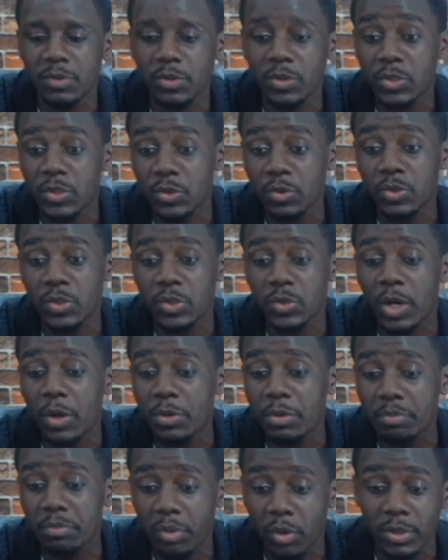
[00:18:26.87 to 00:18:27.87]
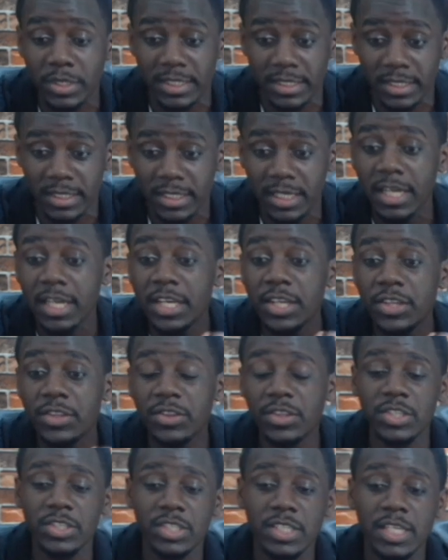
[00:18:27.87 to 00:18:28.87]
So it shows you how important
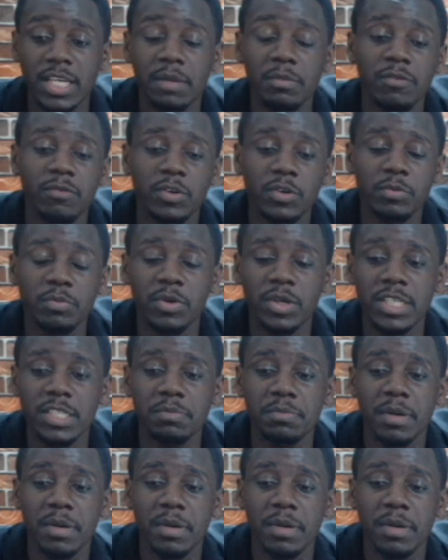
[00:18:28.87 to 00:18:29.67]
this game of football is.